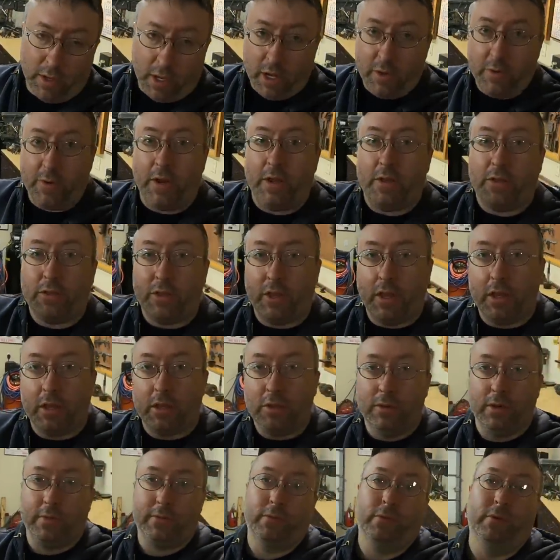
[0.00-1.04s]
Anyway, thank
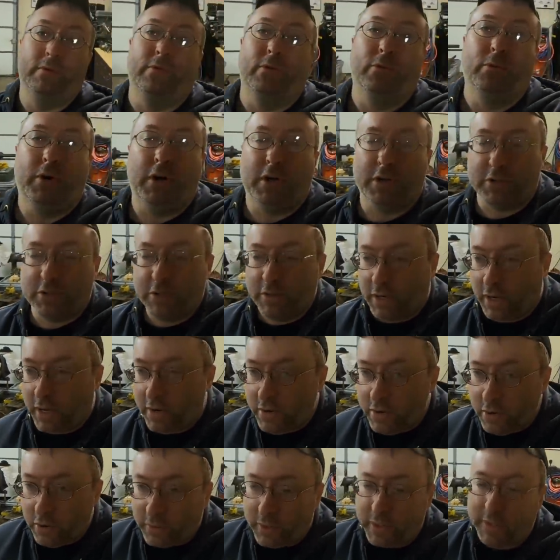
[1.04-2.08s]
you everyone for watching. I
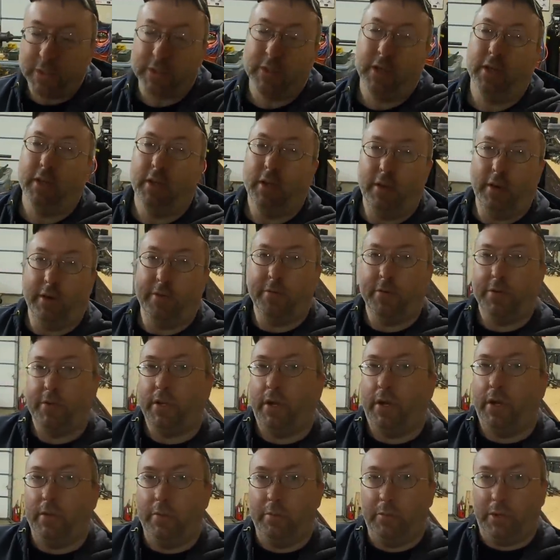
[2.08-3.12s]
know I say that every
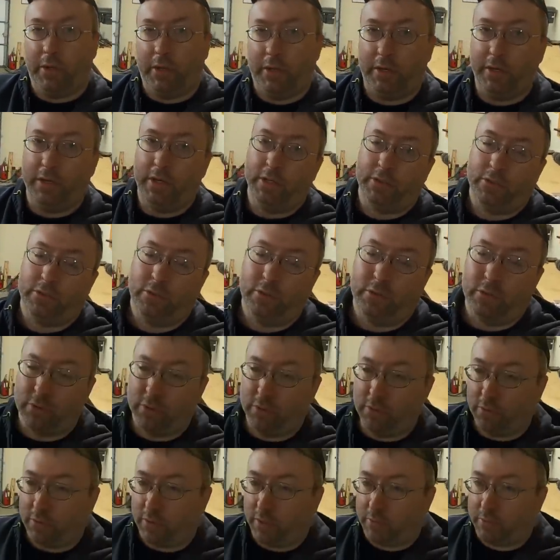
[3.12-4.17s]
time, but it's the
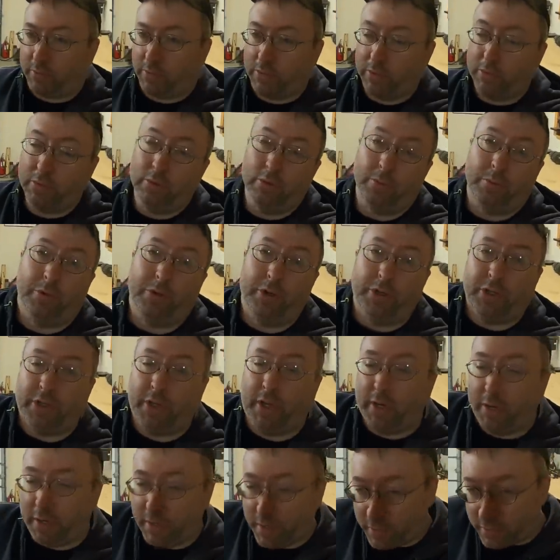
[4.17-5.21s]
truth. I really do
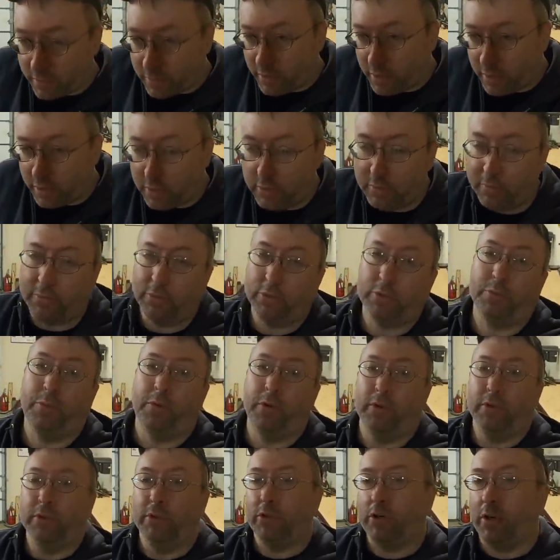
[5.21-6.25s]
appreciate it. And thank you for
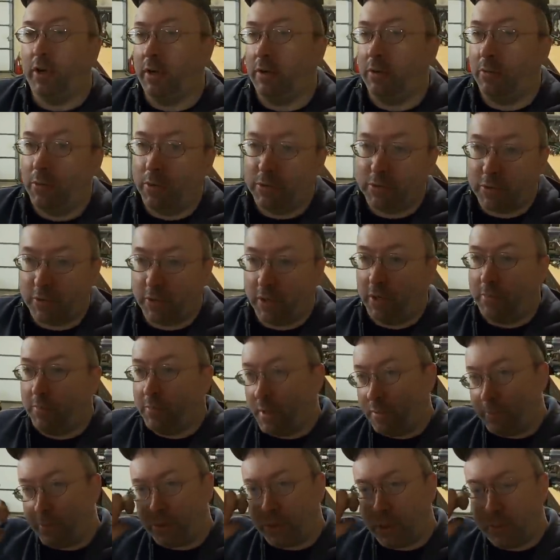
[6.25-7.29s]
supporting the channel. Once again,
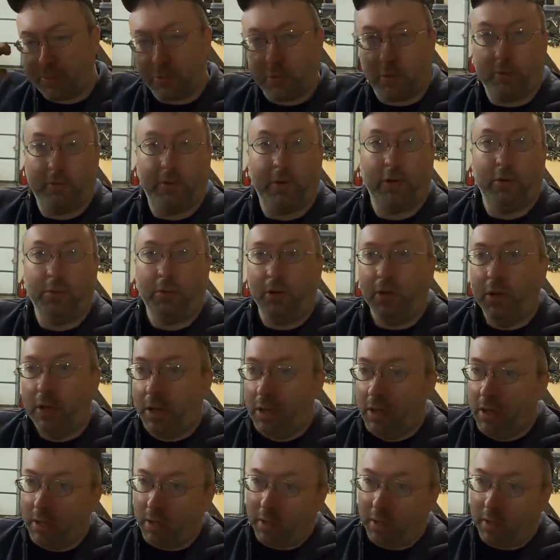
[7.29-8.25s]
memberships are available.